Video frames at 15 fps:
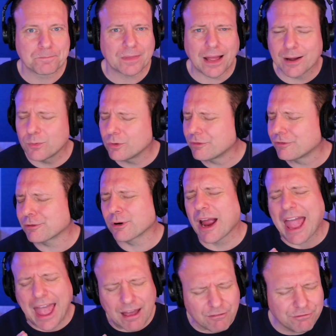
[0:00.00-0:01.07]
I will
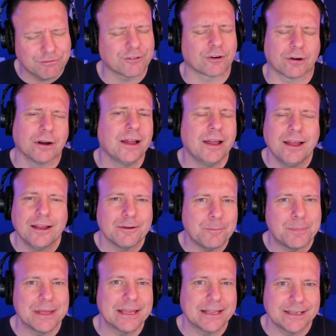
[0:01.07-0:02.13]
forever
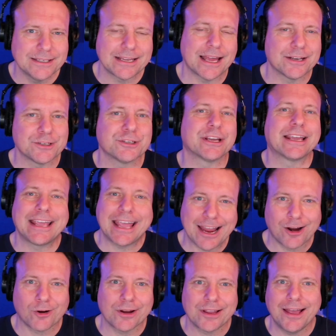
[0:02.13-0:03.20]
be in debt to
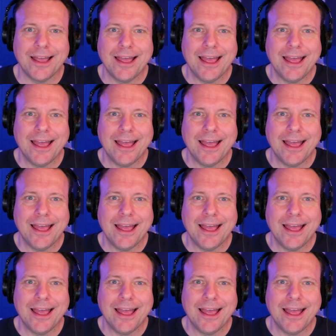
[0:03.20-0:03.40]
Gary